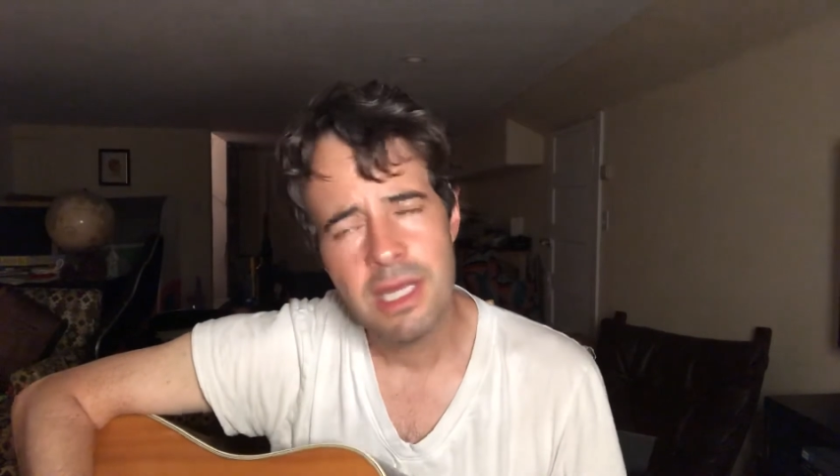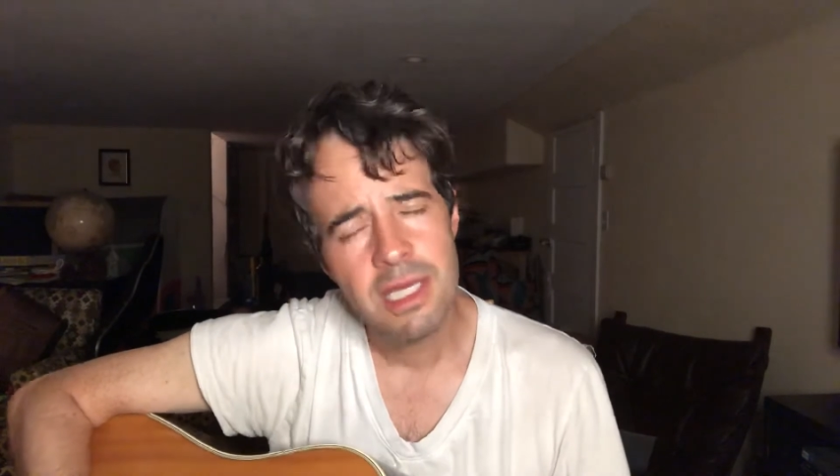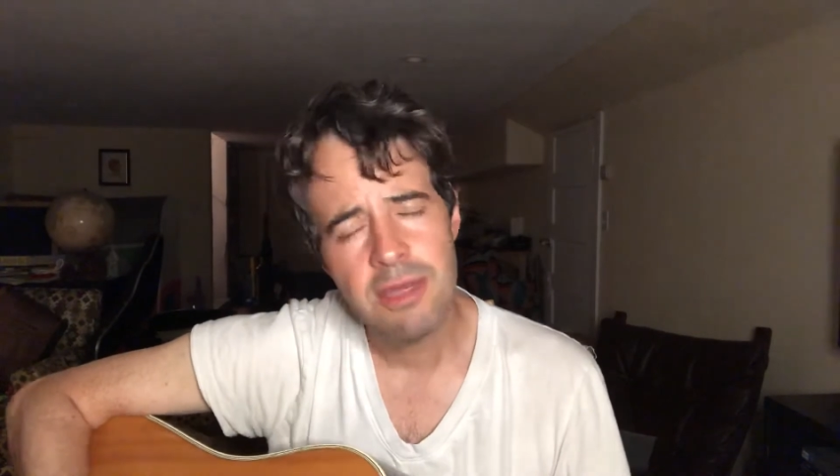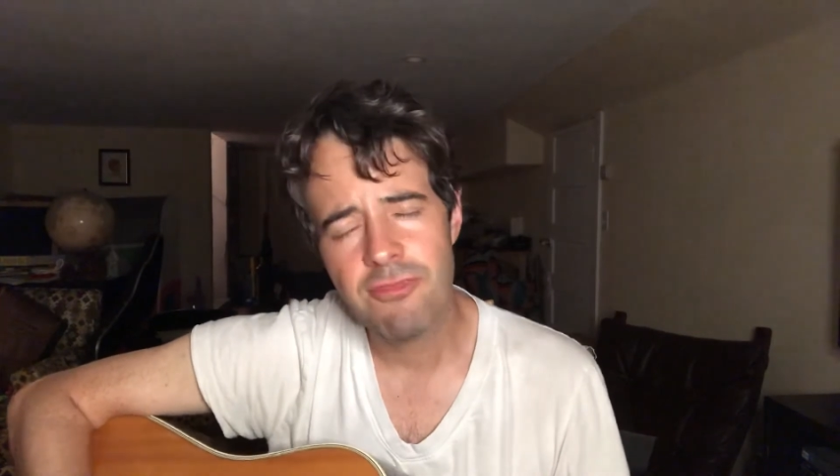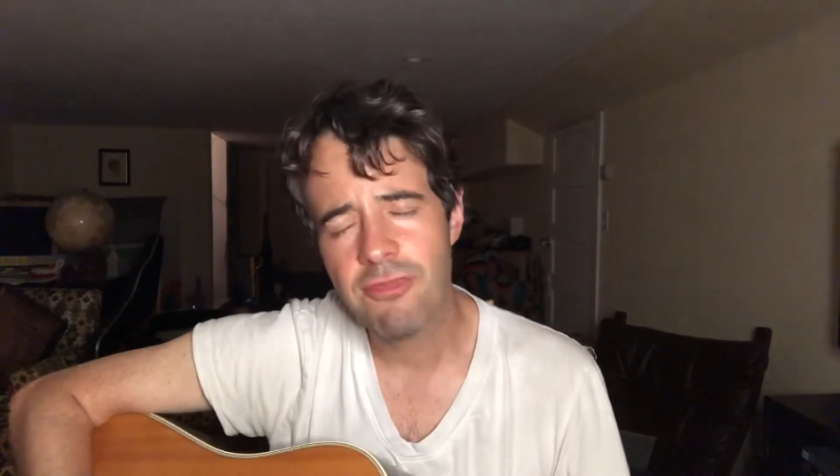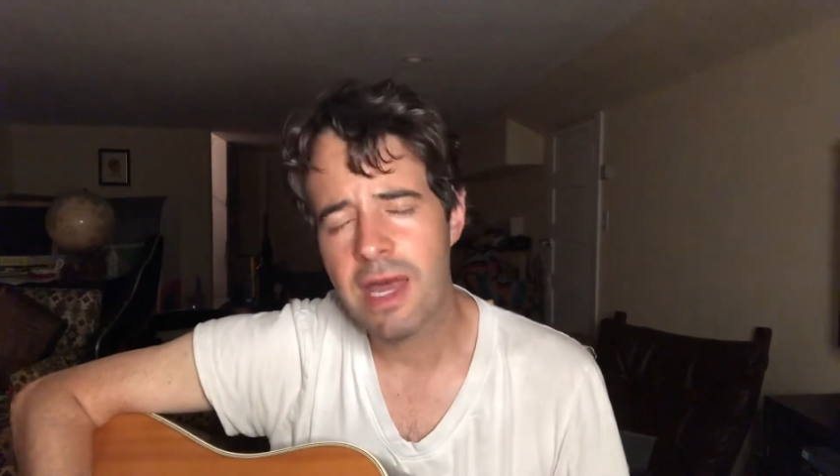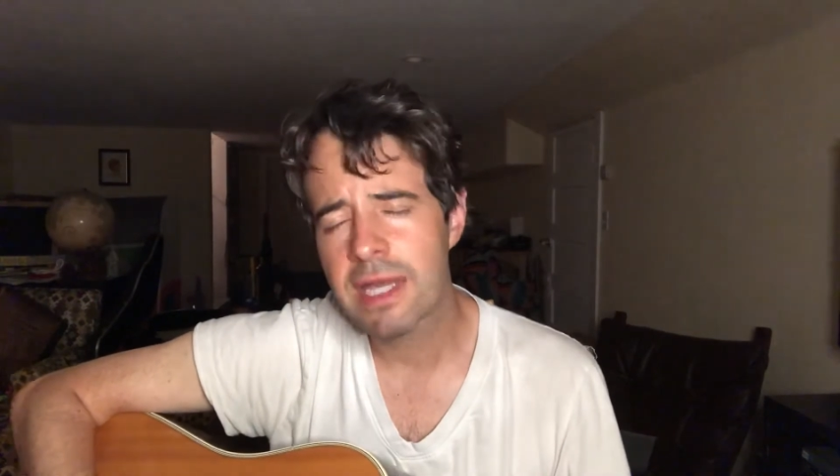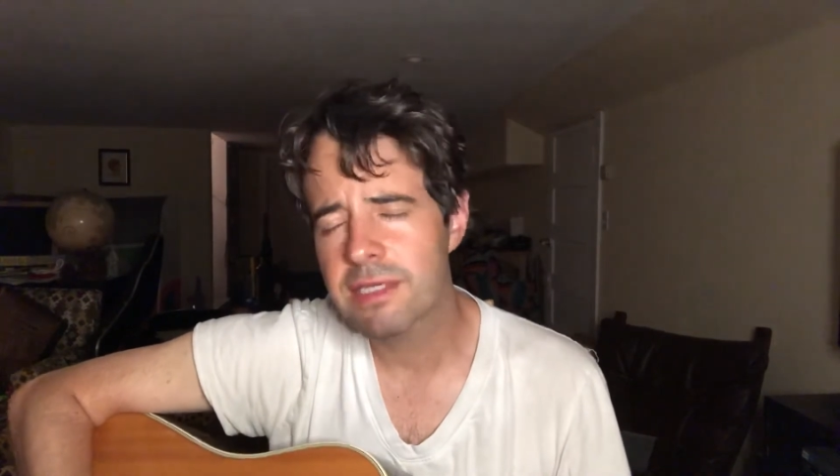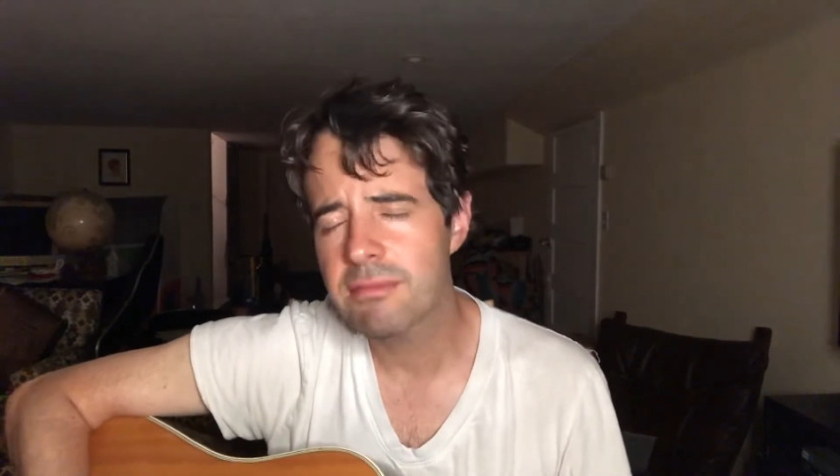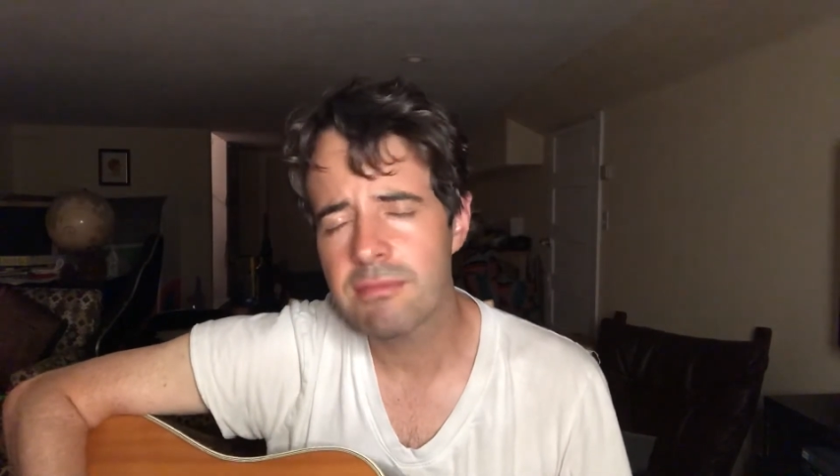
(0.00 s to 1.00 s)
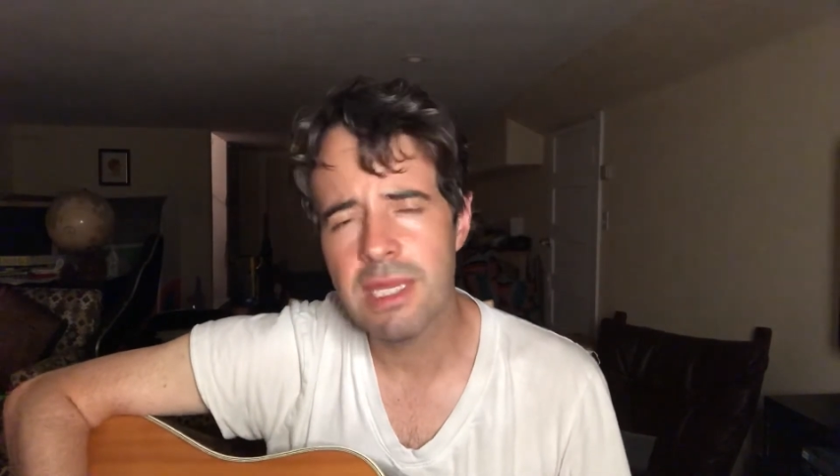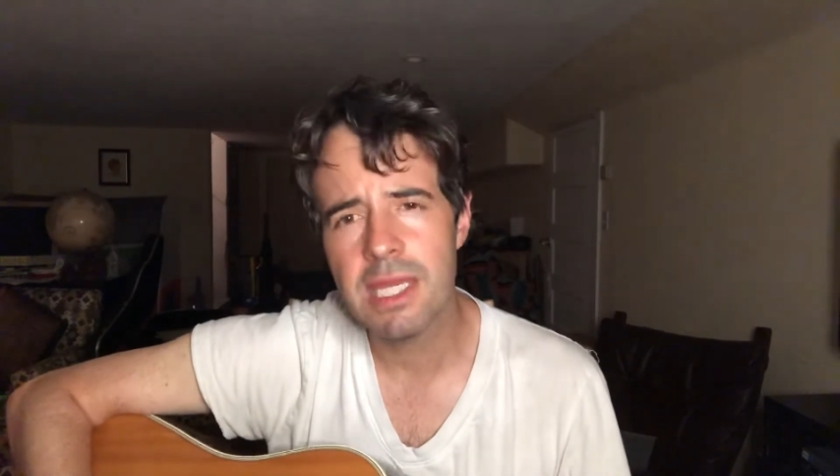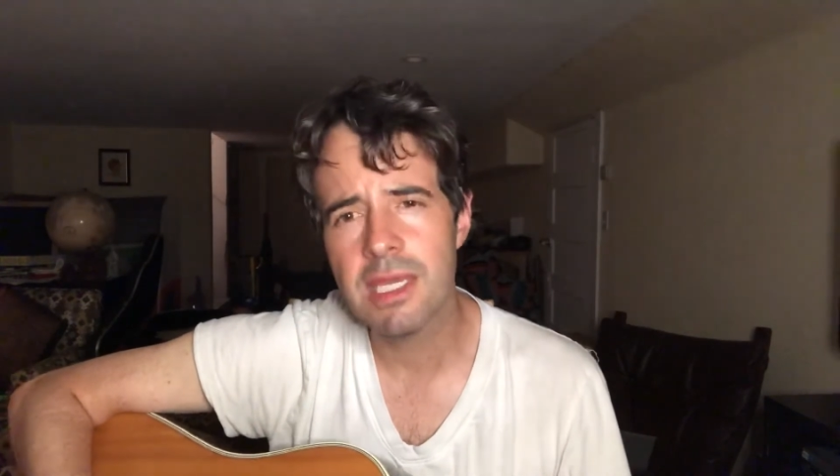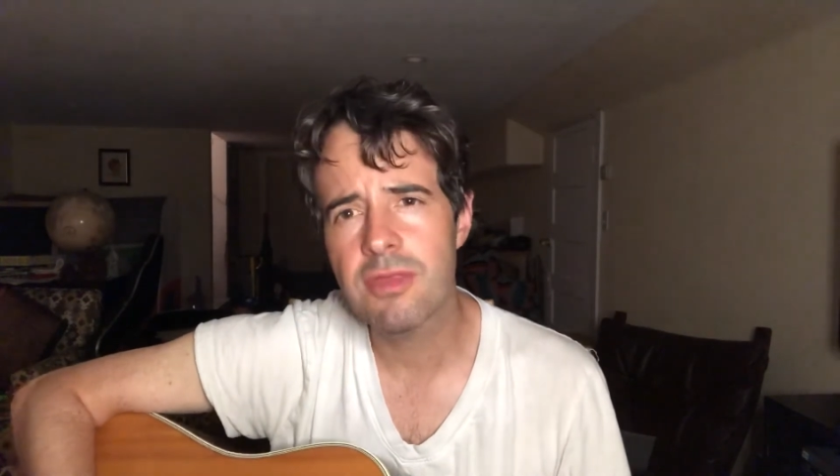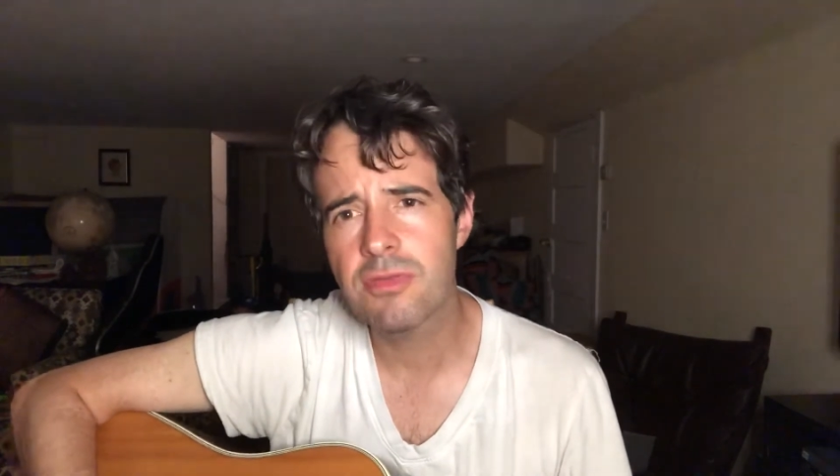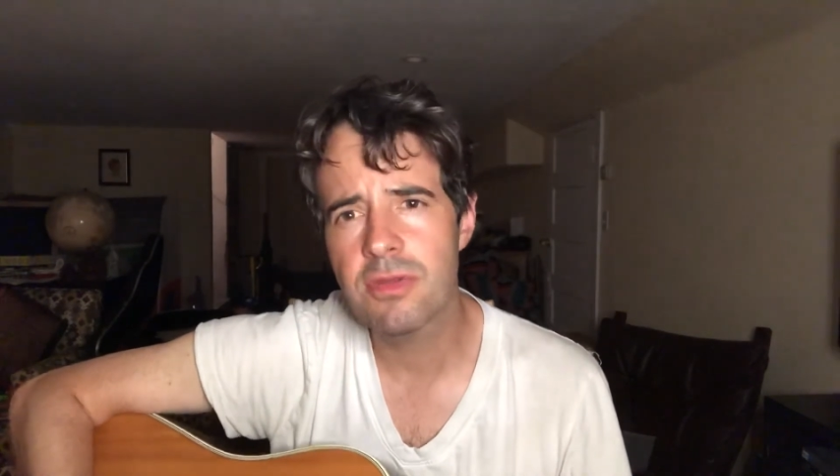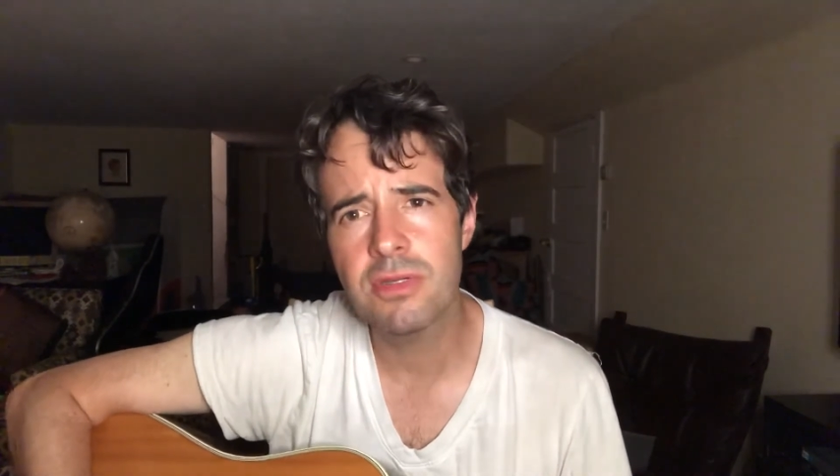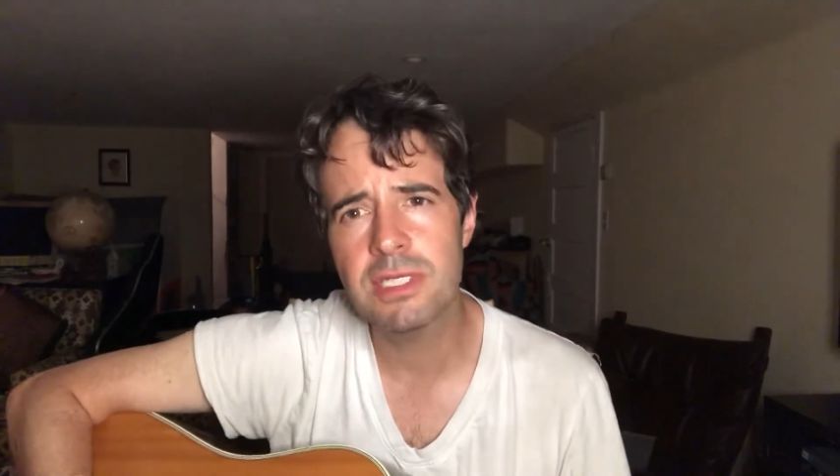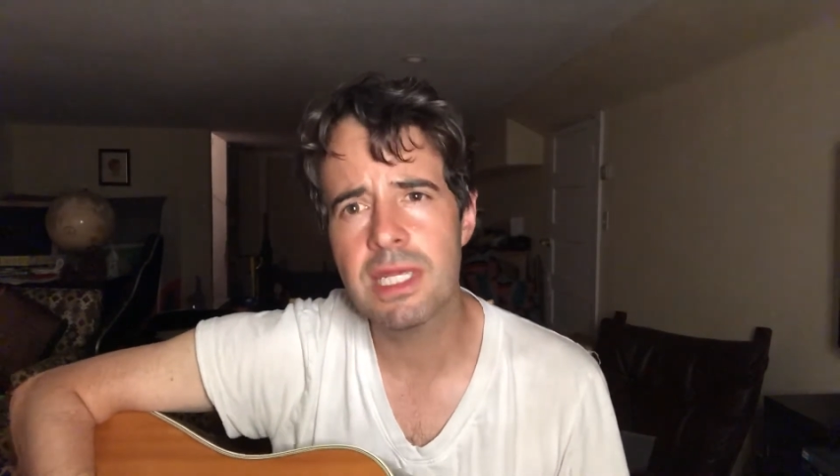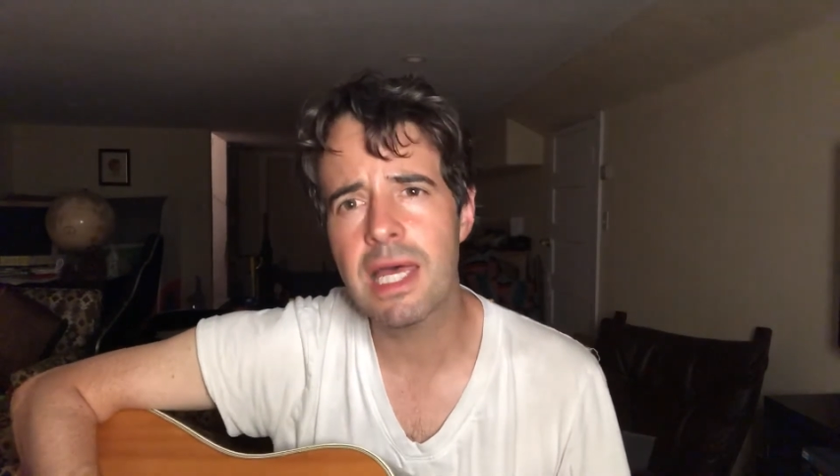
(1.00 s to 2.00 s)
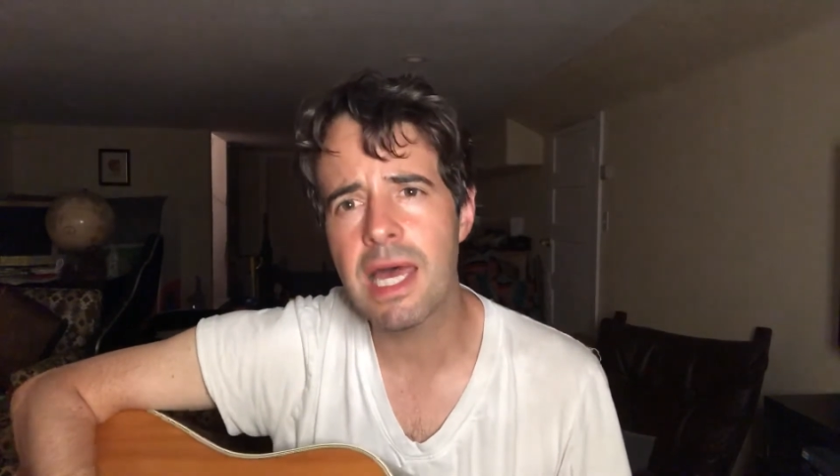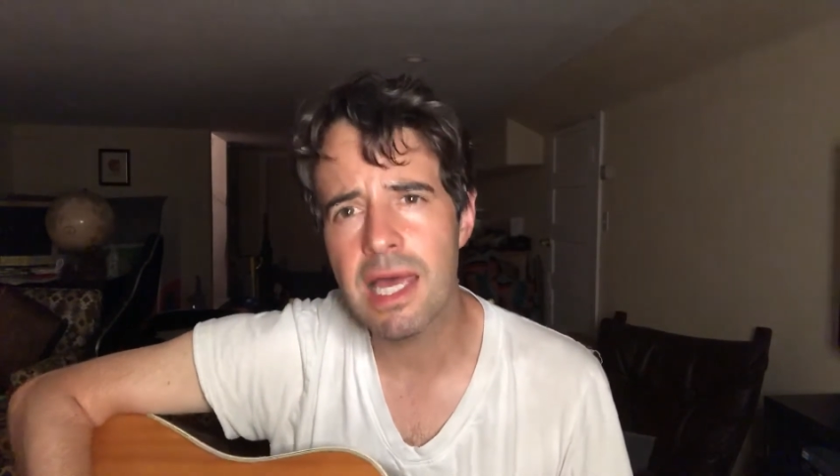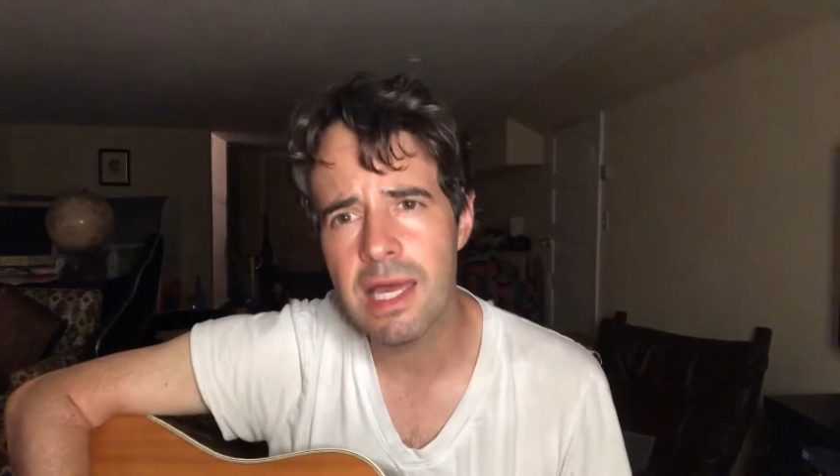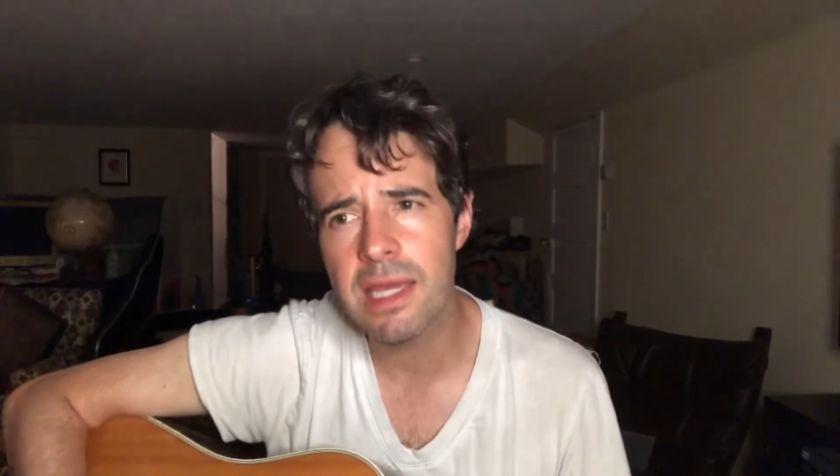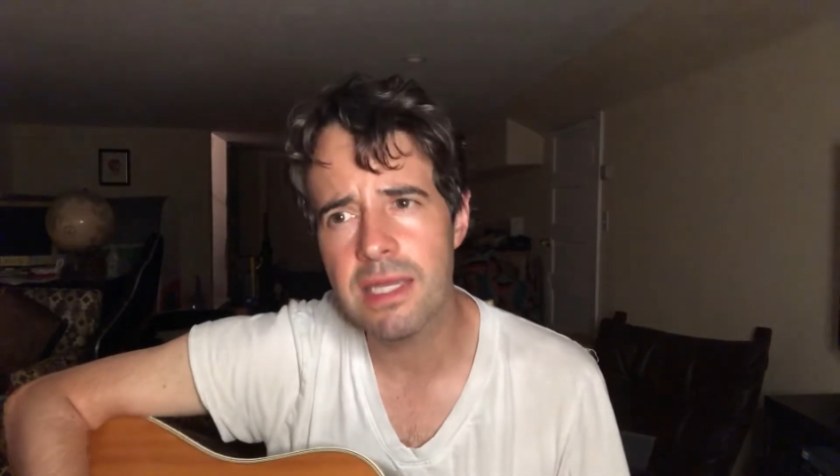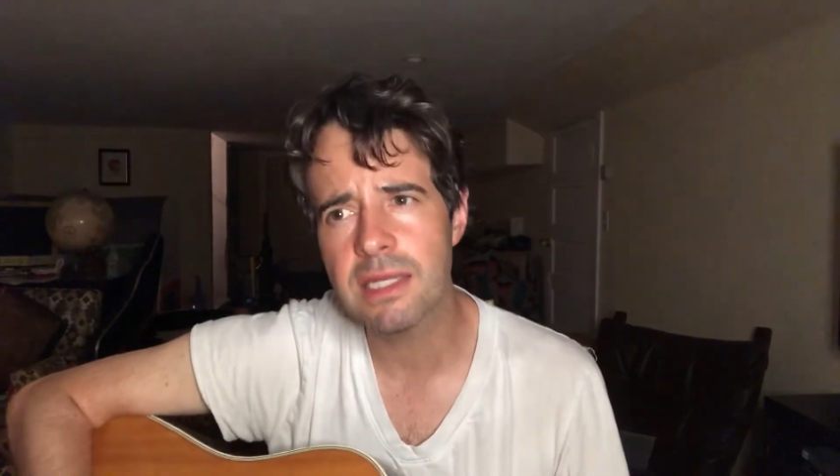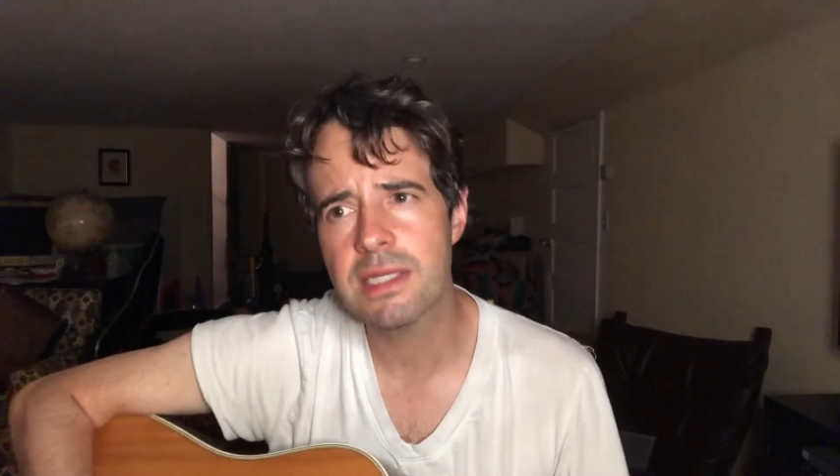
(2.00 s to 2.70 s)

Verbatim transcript: if I can make it through tonight.